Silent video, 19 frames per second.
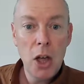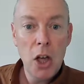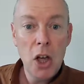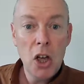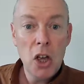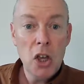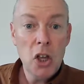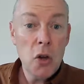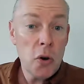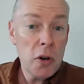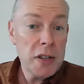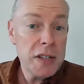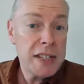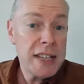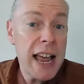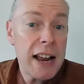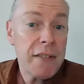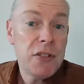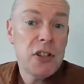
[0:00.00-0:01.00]
You can
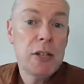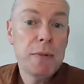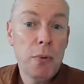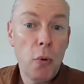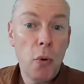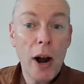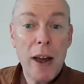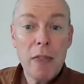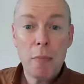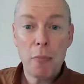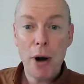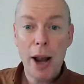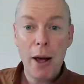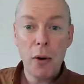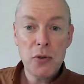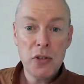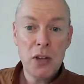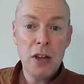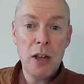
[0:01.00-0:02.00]
detect the support in the
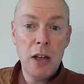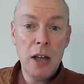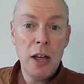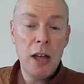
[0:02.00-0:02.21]
browser